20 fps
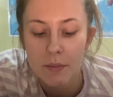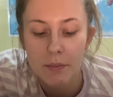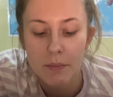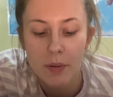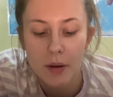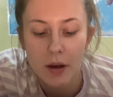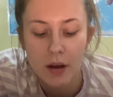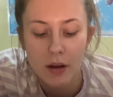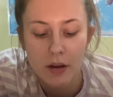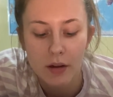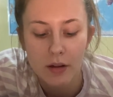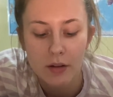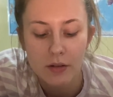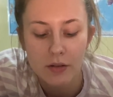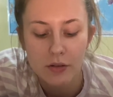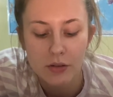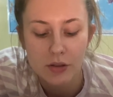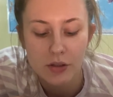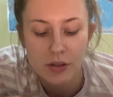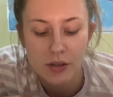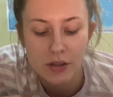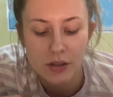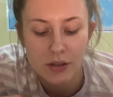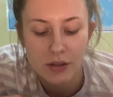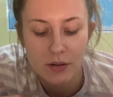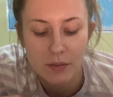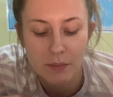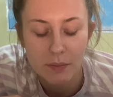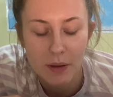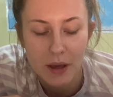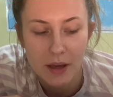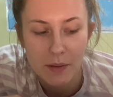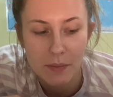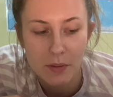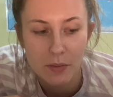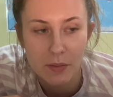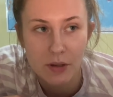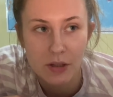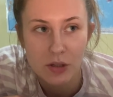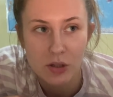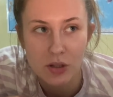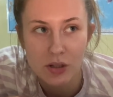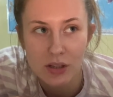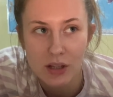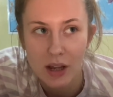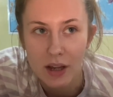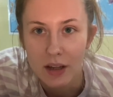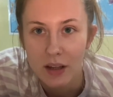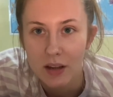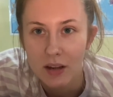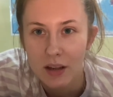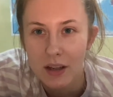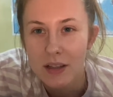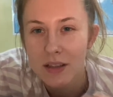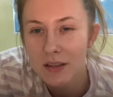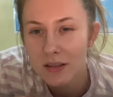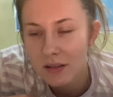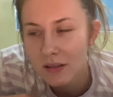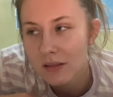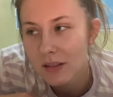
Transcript: but just paper which is like, it's,